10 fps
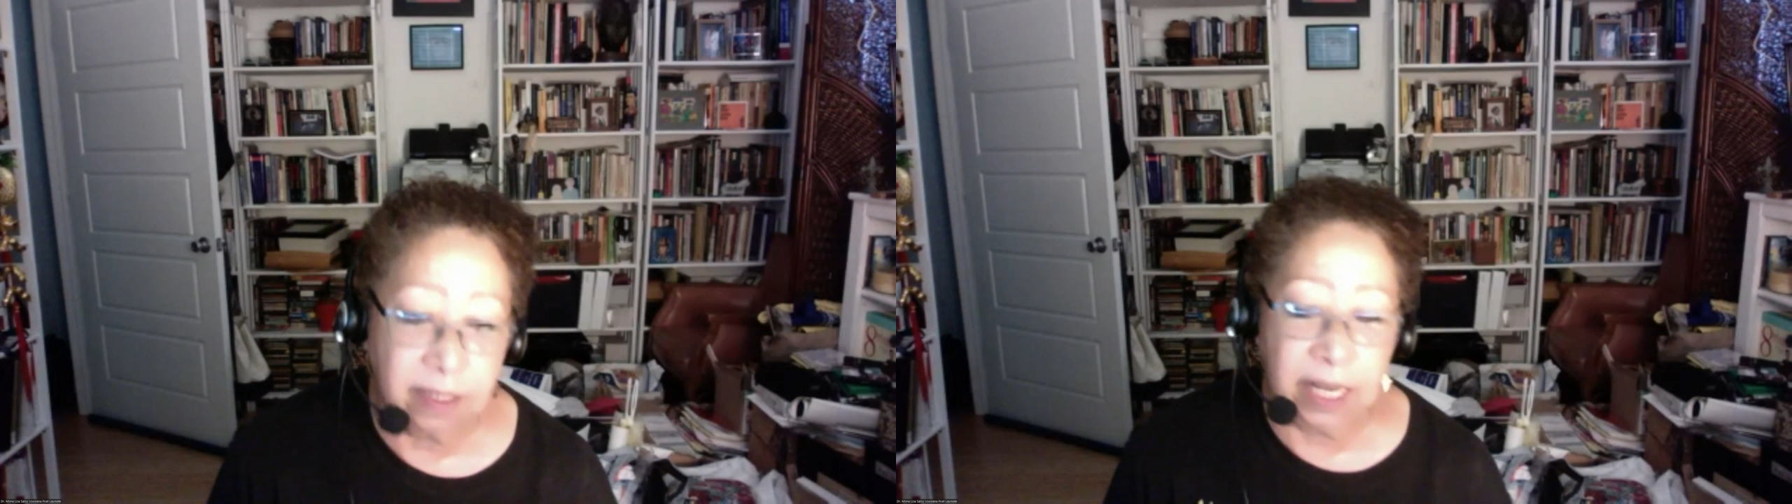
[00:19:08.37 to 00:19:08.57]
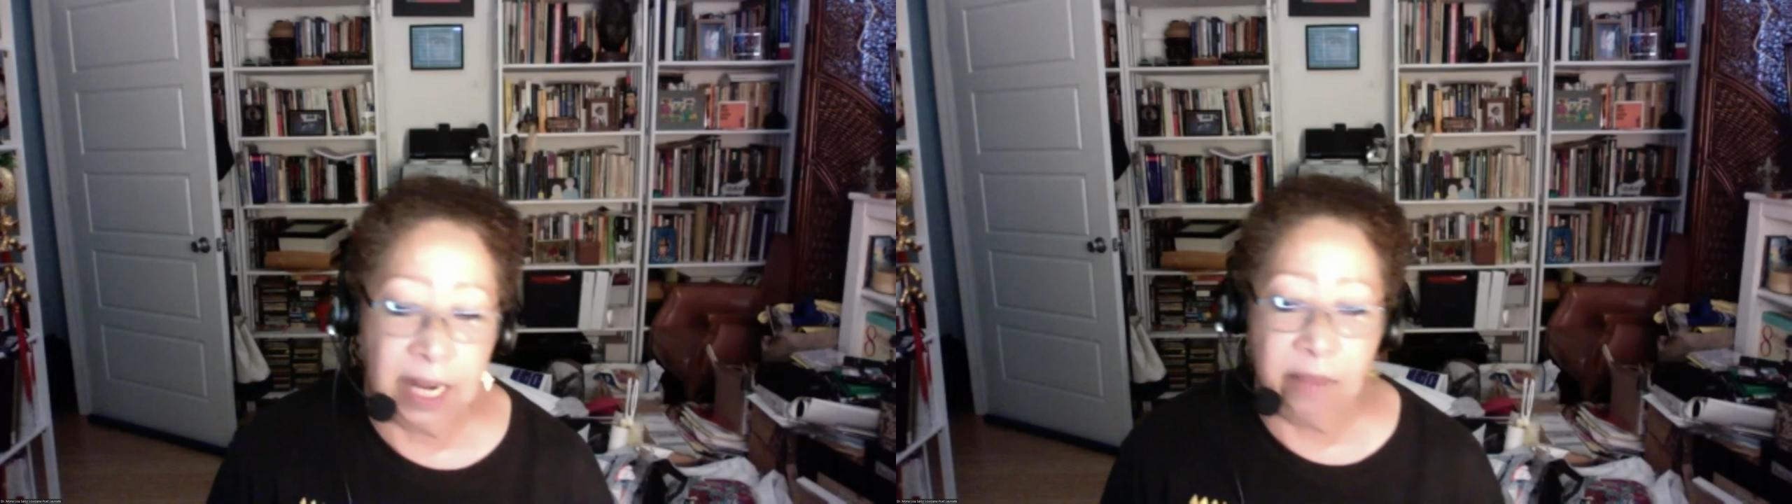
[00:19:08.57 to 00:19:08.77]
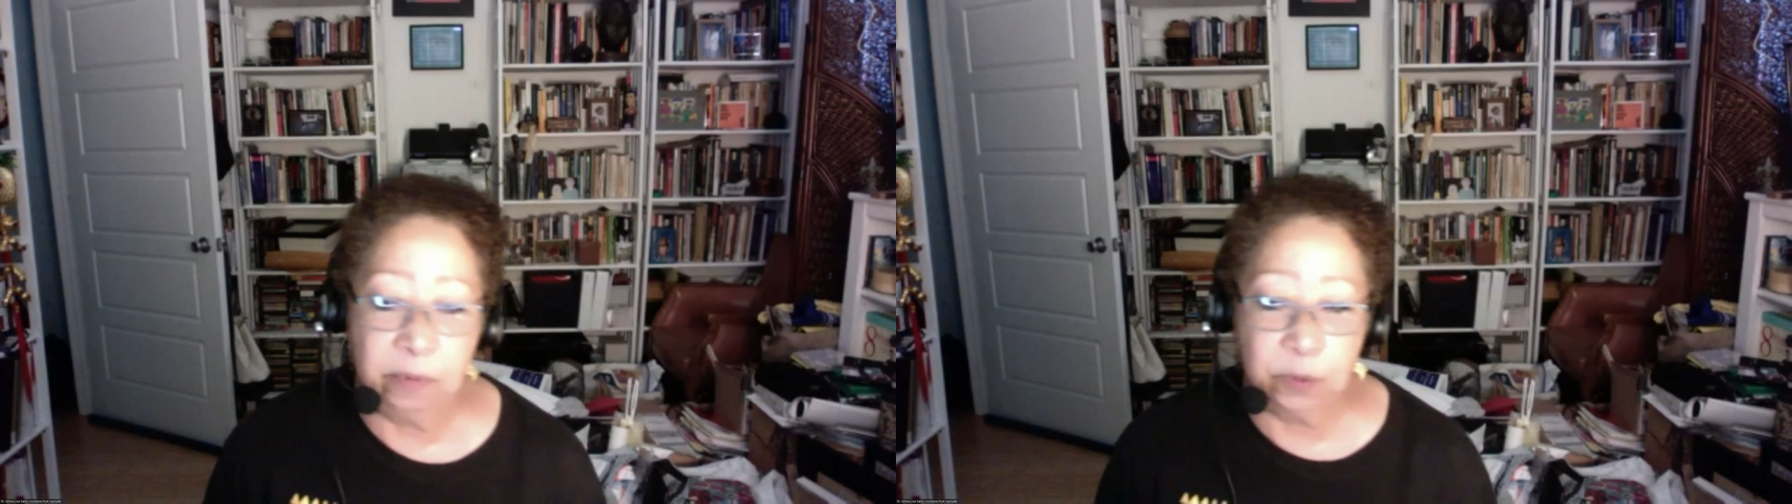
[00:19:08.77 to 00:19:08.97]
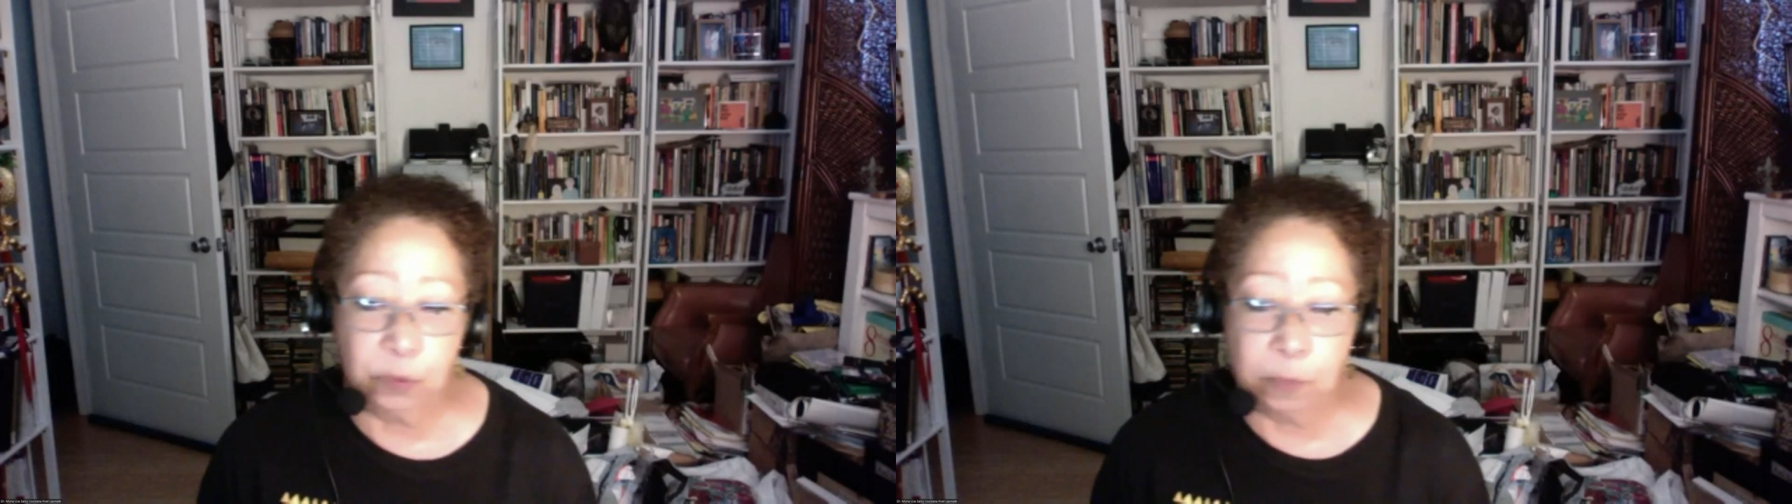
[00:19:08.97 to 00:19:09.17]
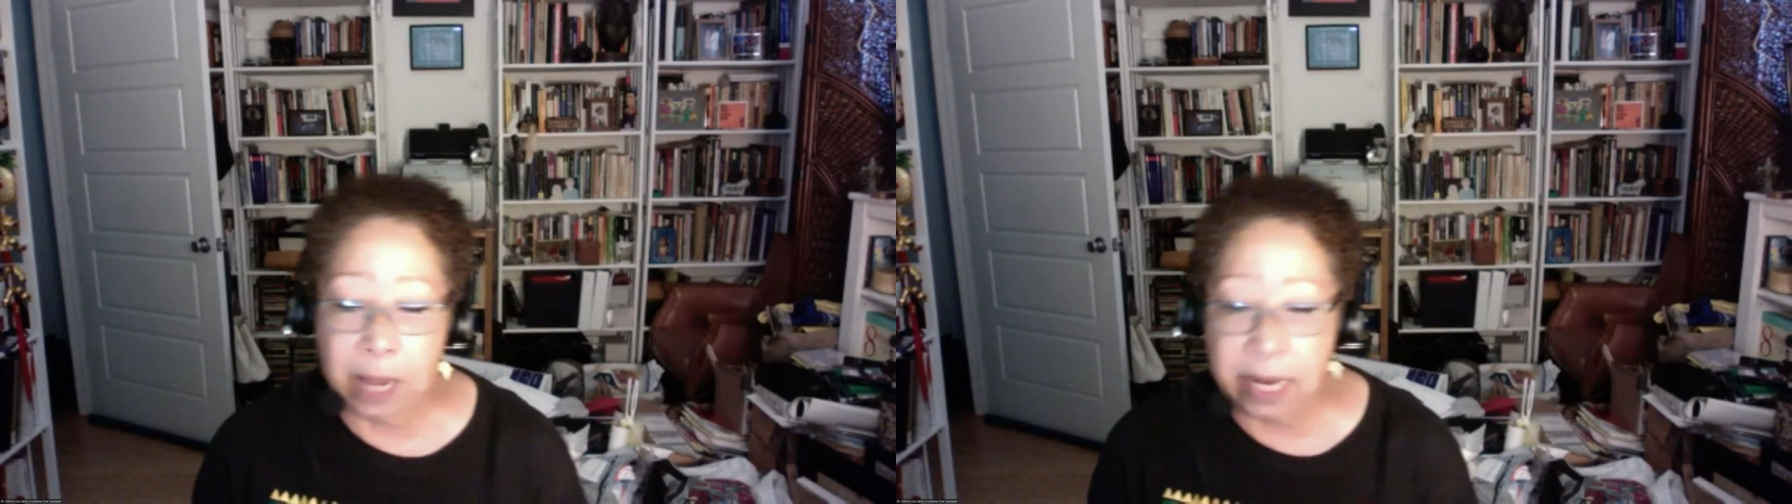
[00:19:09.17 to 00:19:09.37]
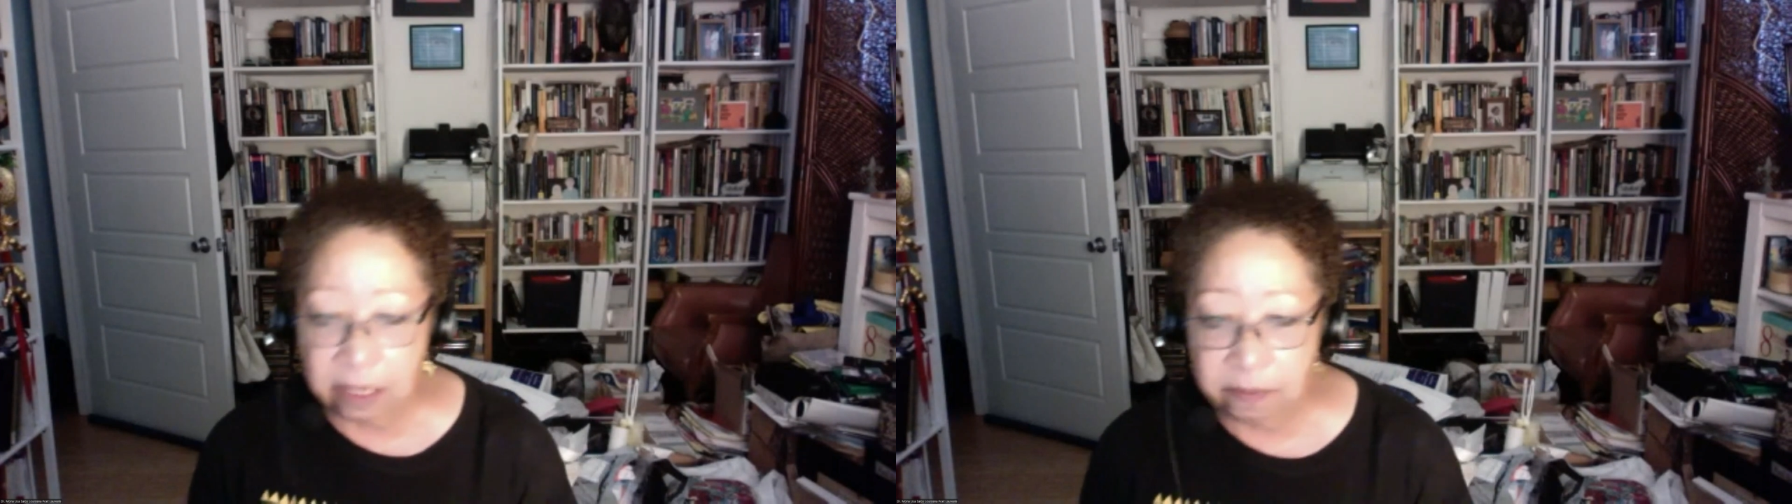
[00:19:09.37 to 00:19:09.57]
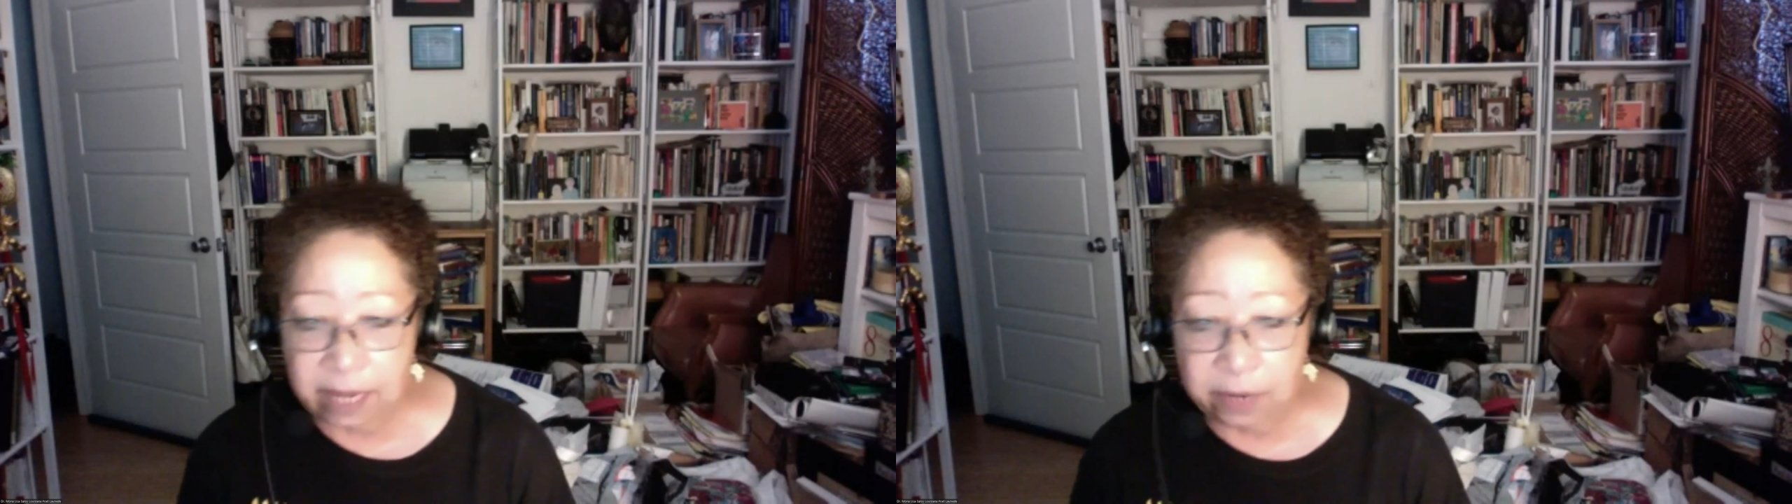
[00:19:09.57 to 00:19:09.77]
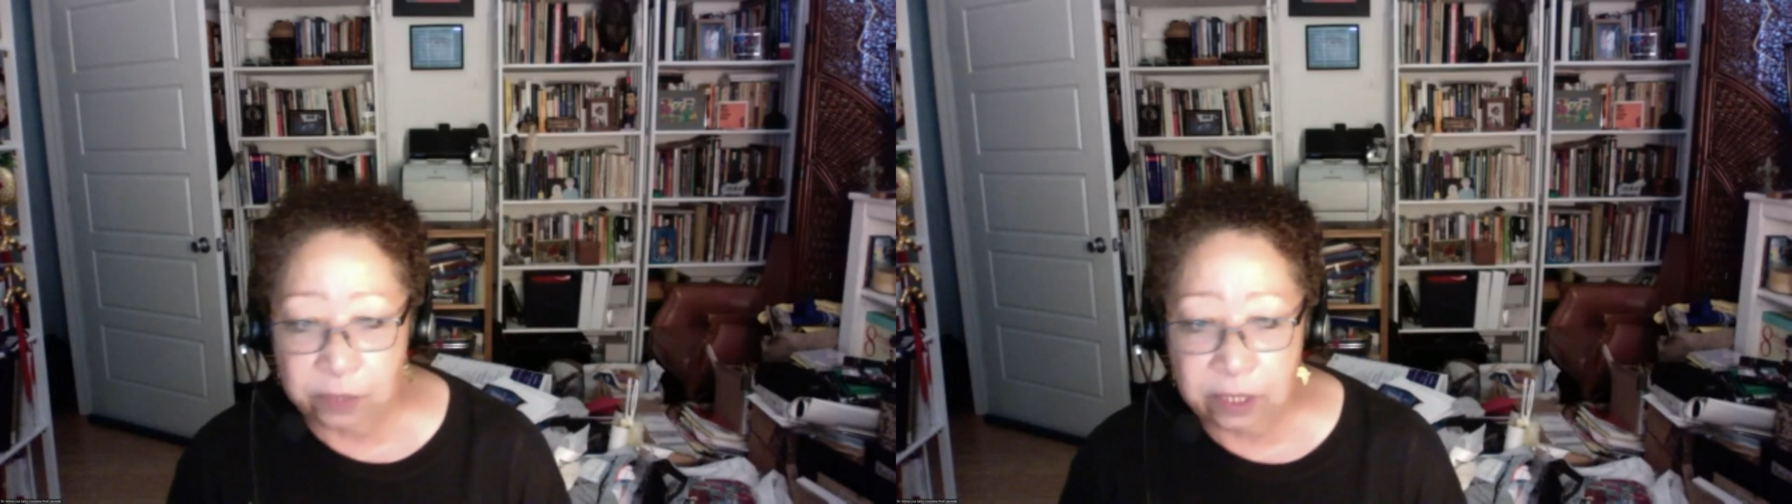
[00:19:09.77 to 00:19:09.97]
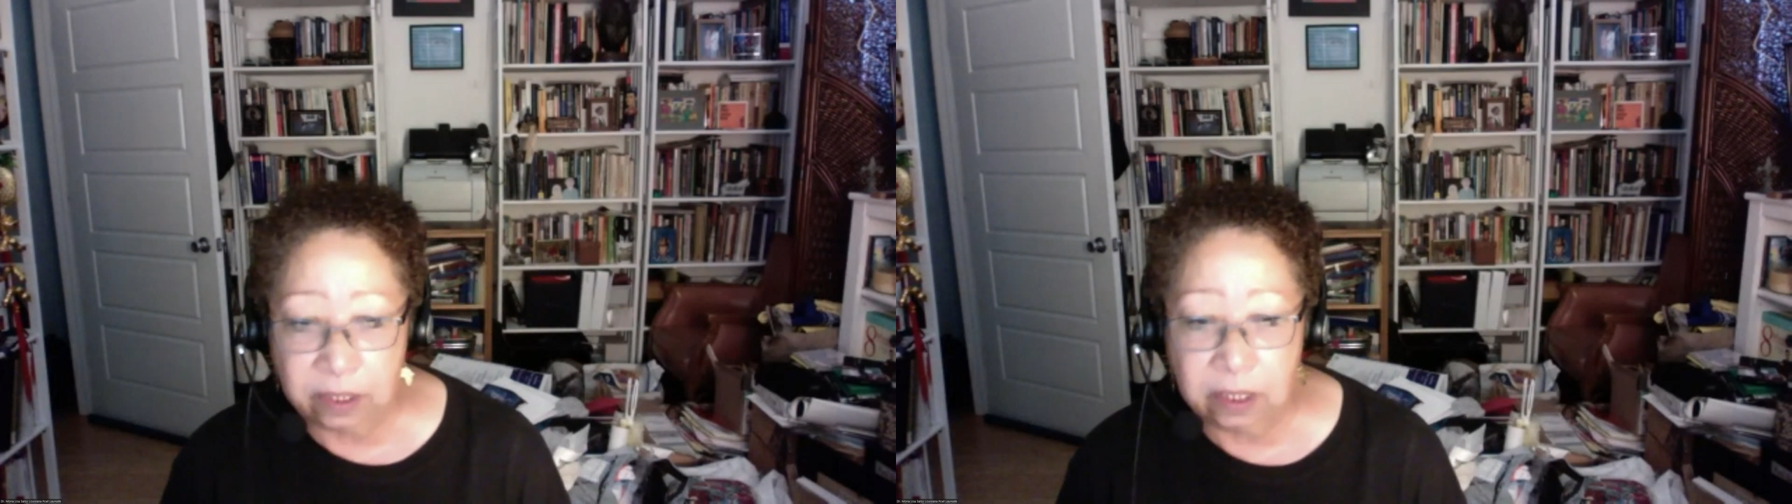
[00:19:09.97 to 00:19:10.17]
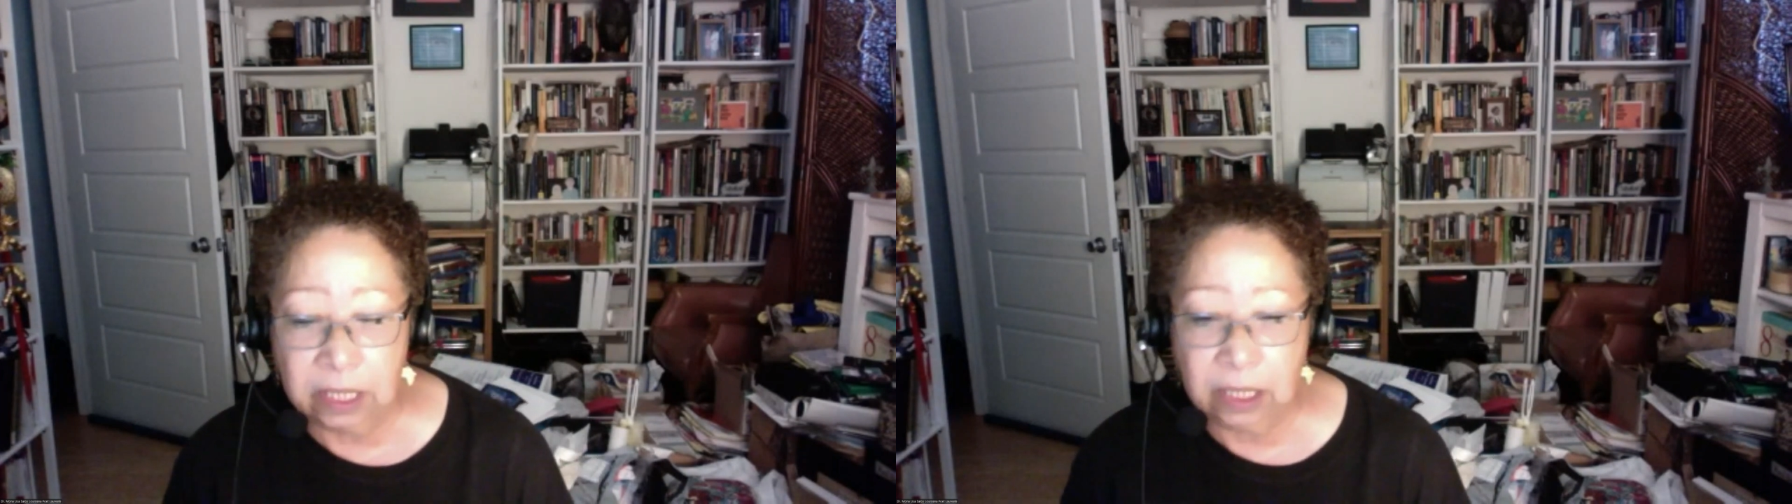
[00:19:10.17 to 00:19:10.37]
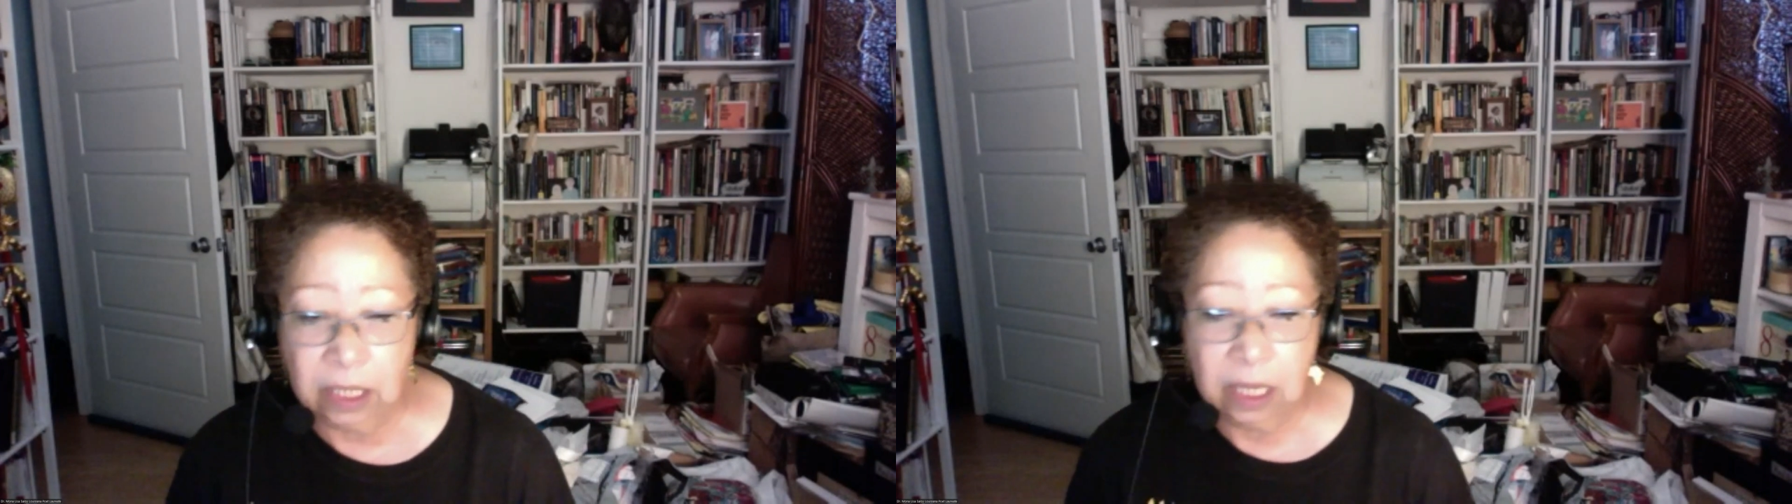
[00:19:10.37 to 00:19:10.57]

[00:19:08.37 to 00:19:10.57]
And I was reminded of that recently